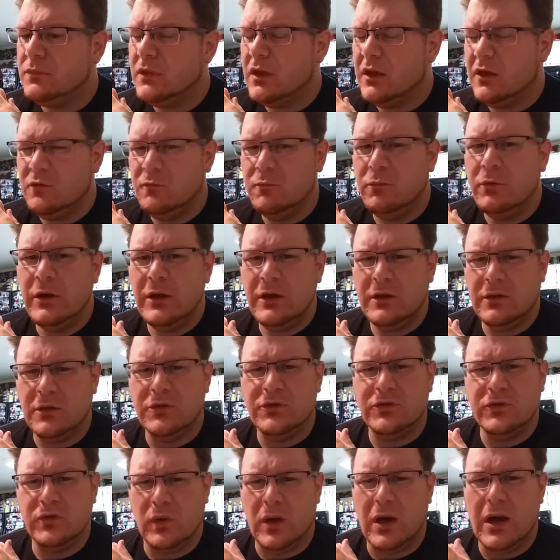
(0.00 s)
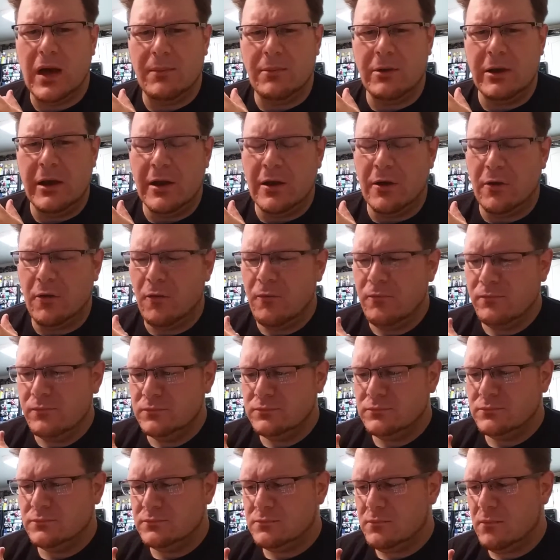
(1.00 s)
it's pretty close to a habanero,
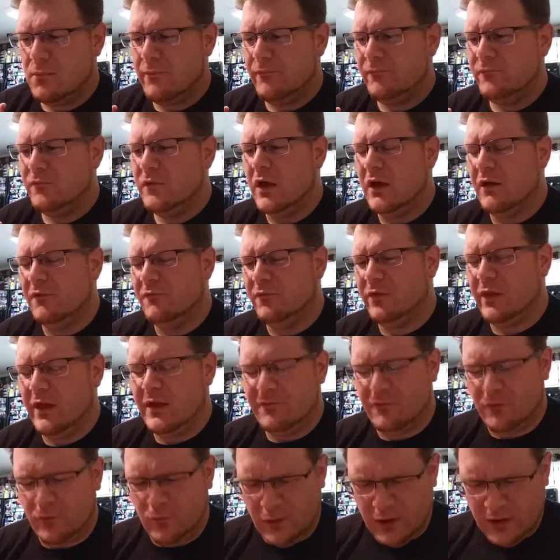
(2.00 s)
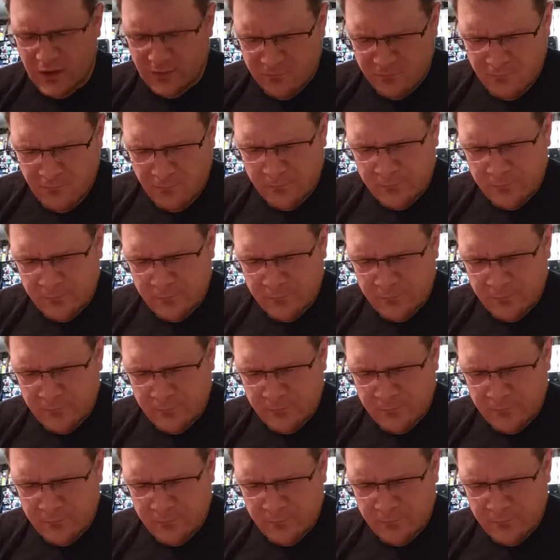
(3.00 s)
flavor-wise.